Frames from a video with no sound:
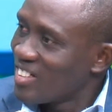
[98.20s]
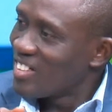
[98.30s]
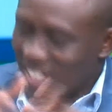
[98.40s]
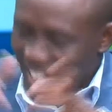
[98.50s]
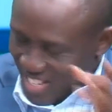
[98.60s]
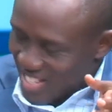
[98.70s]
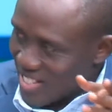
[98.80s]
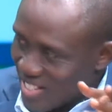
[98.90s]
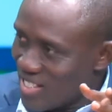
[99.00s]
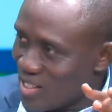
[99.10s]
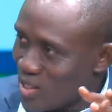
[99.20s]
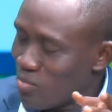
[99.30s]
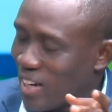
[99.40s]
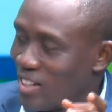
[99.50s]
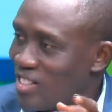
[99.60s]
Yes.
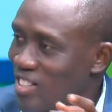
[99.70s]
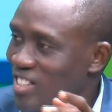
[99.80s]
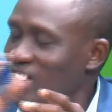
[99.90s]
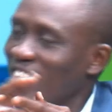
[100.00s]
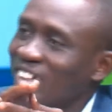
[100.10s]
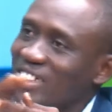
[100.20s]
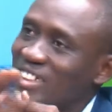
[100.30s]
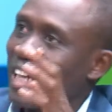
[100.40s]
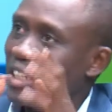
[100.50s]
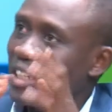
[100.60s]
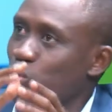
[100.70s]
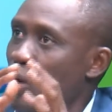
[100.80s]
But you see, that's why